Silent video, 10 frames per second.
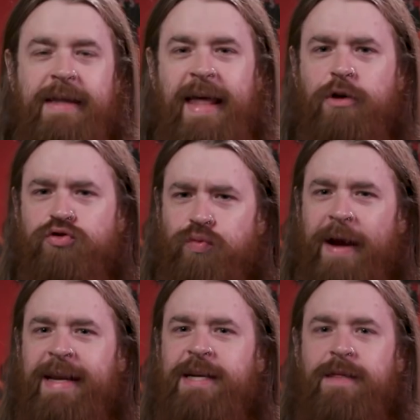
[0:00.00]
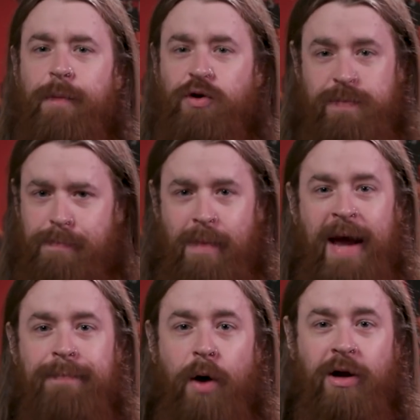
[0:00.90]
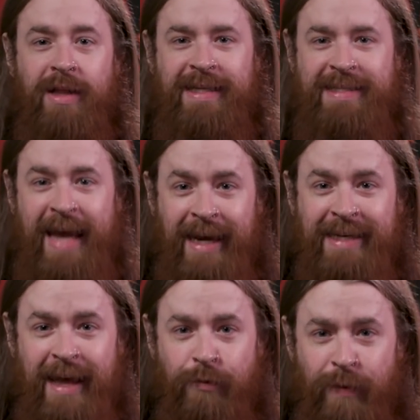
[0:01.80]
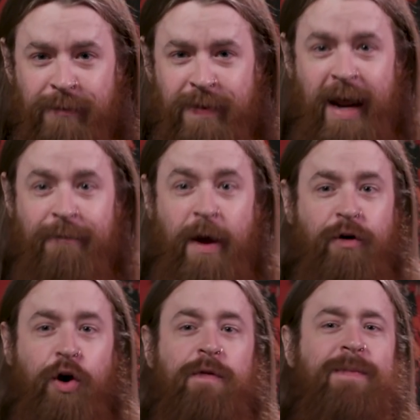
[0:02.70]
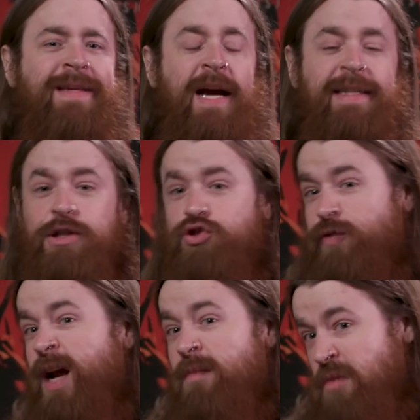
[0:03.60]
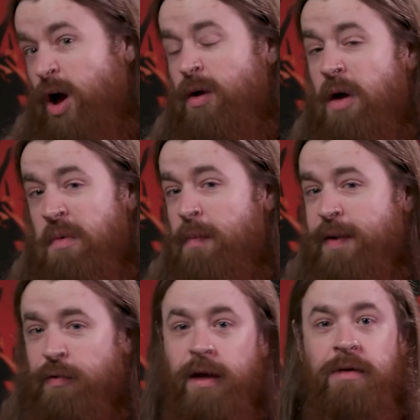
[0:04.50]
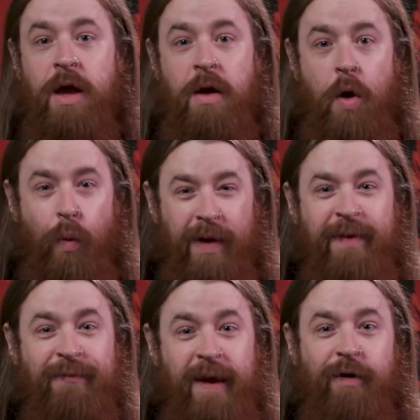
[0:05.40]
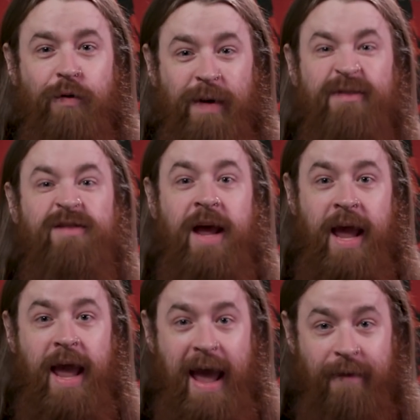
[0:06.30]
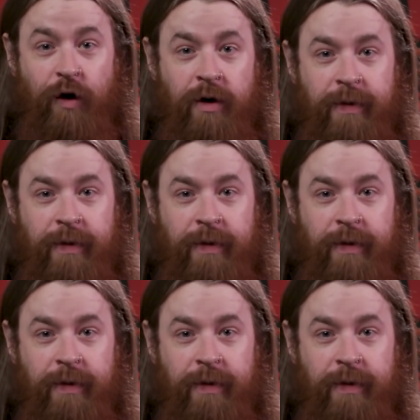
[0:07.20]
And that goes right into the most mind-boggling tech death riff that I've ever heard from these guys. And straight up, I'll be real, one of my favorite riffs ever.